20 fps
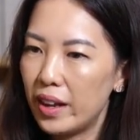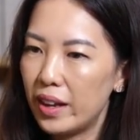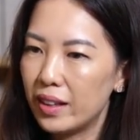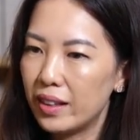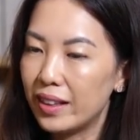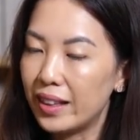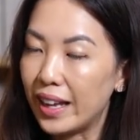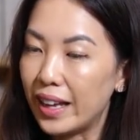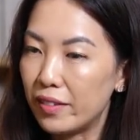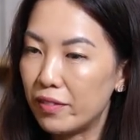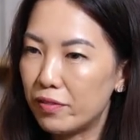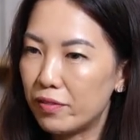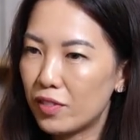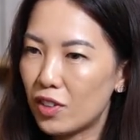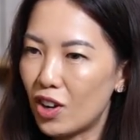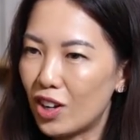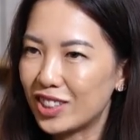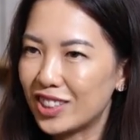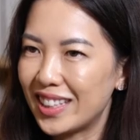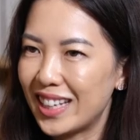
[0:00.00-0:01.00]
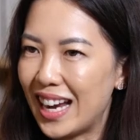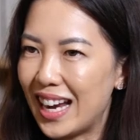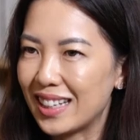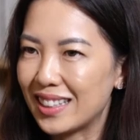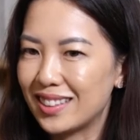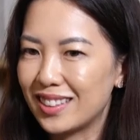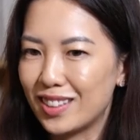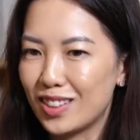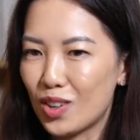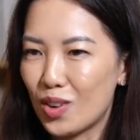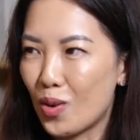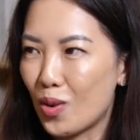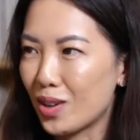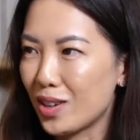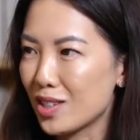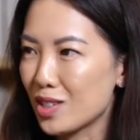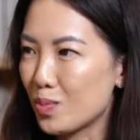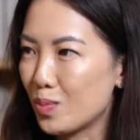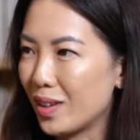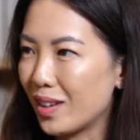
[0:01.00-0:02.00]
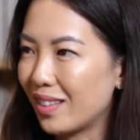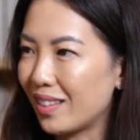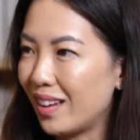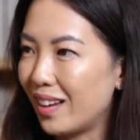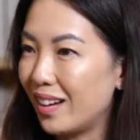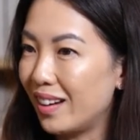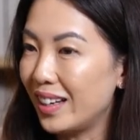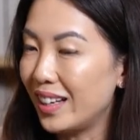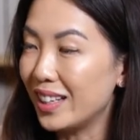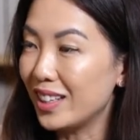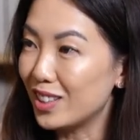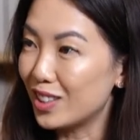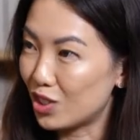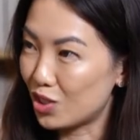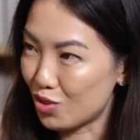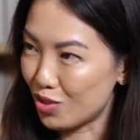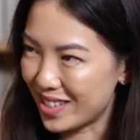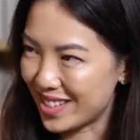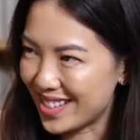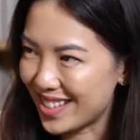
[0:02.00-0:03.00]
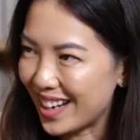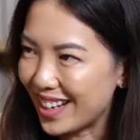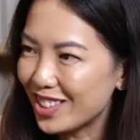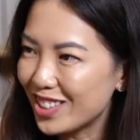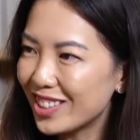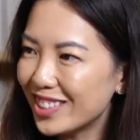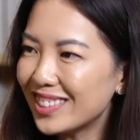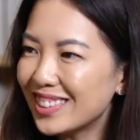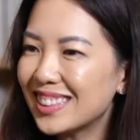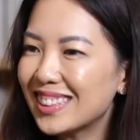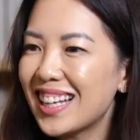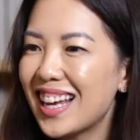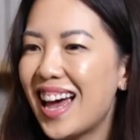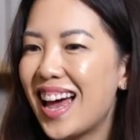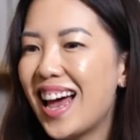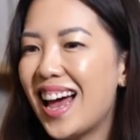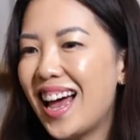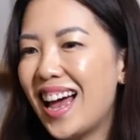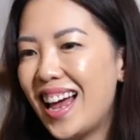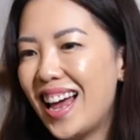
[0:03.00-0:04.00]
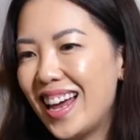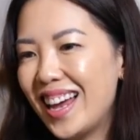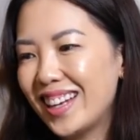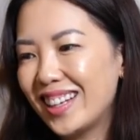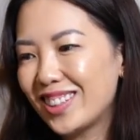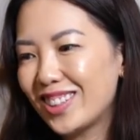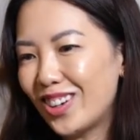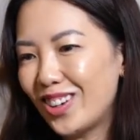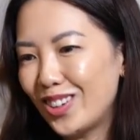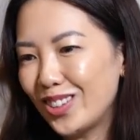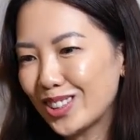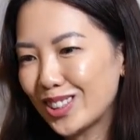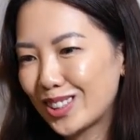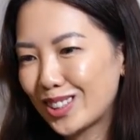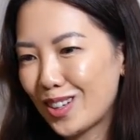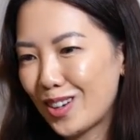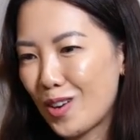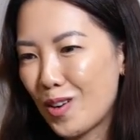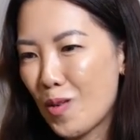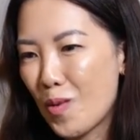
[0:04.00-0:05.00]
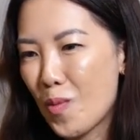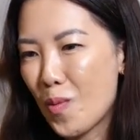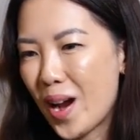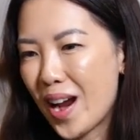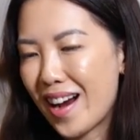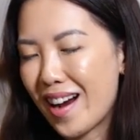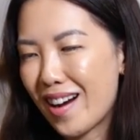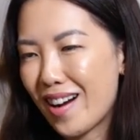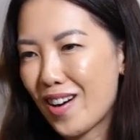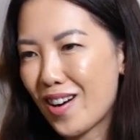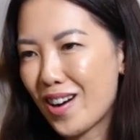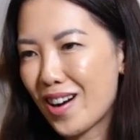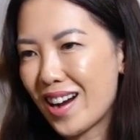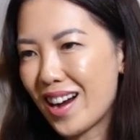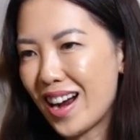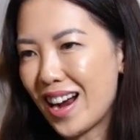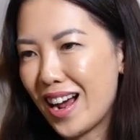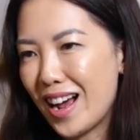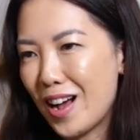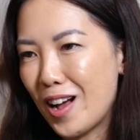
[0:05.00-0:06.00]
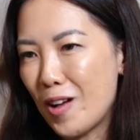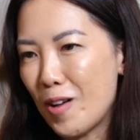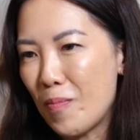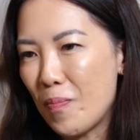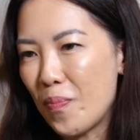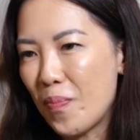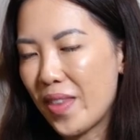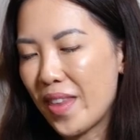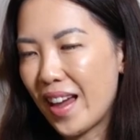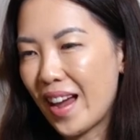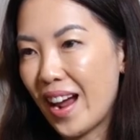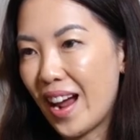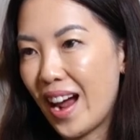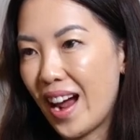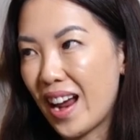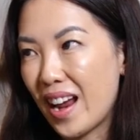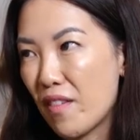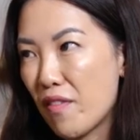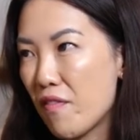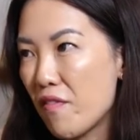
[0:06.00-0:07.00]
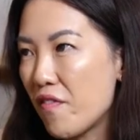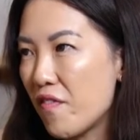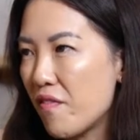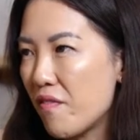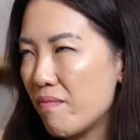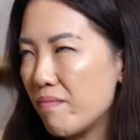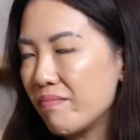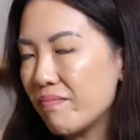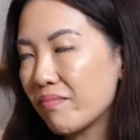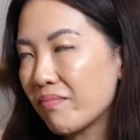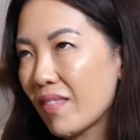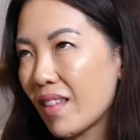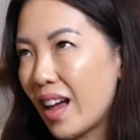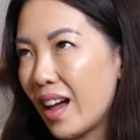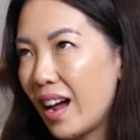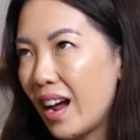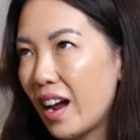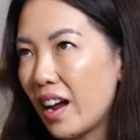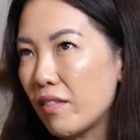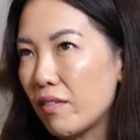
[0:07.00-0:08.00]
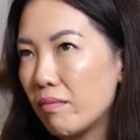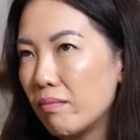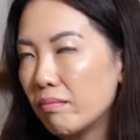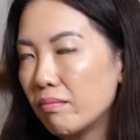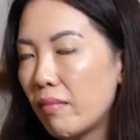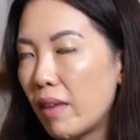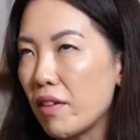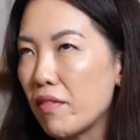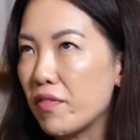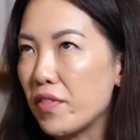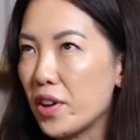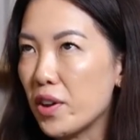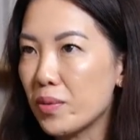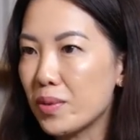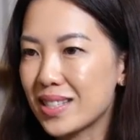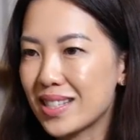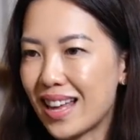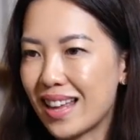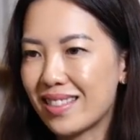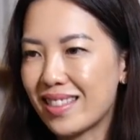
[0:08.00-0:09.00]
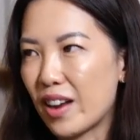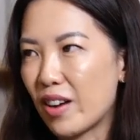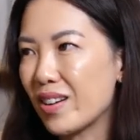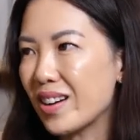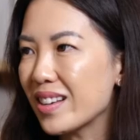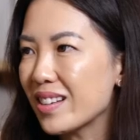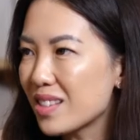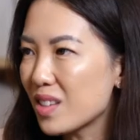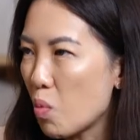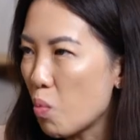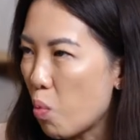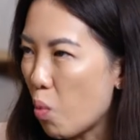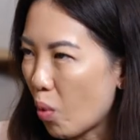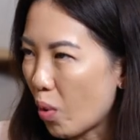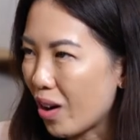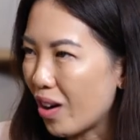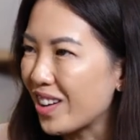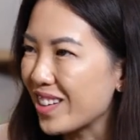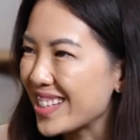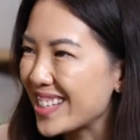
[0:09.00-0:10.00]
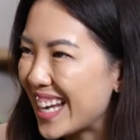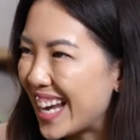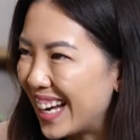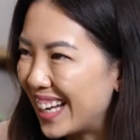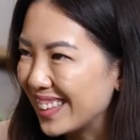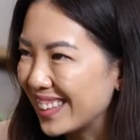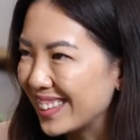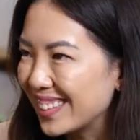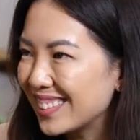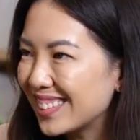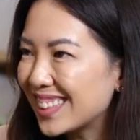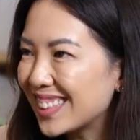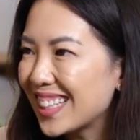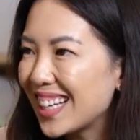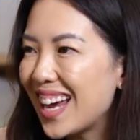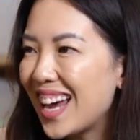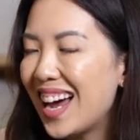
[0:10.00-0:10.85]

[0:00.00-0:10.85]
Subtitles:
They've got to act in accordance with industry standards, and also where my view is that there is a war on talent.